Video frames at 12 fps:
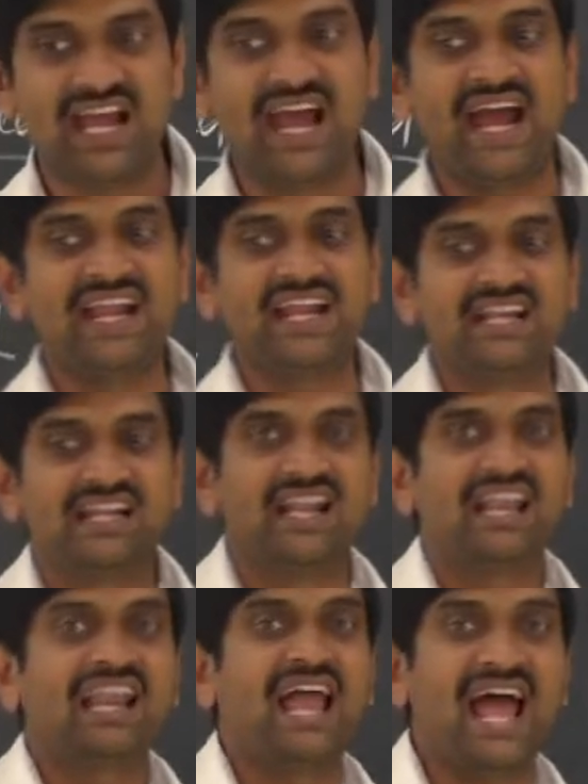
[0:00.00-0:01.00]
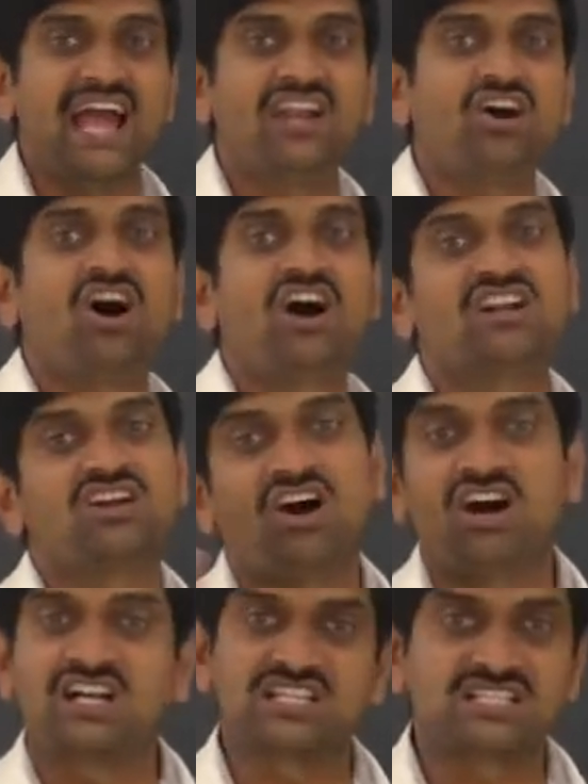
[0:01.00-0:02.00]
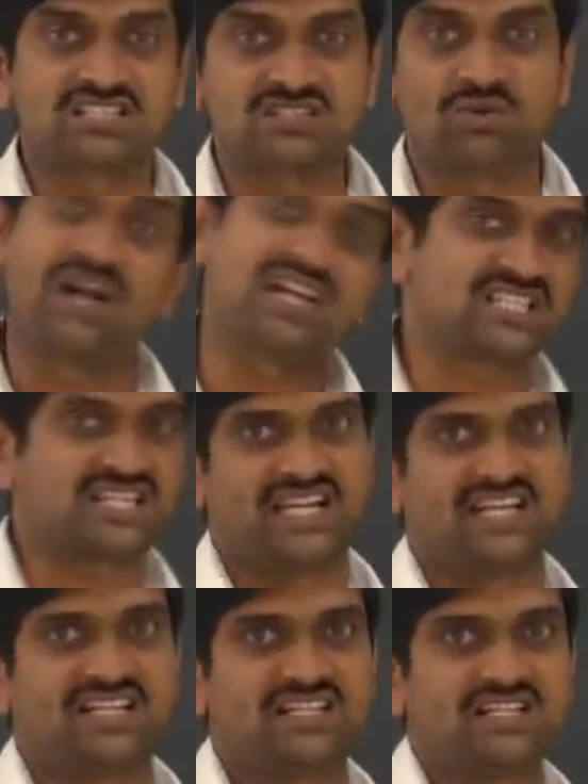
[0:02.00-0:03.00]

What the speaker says: and land on one side.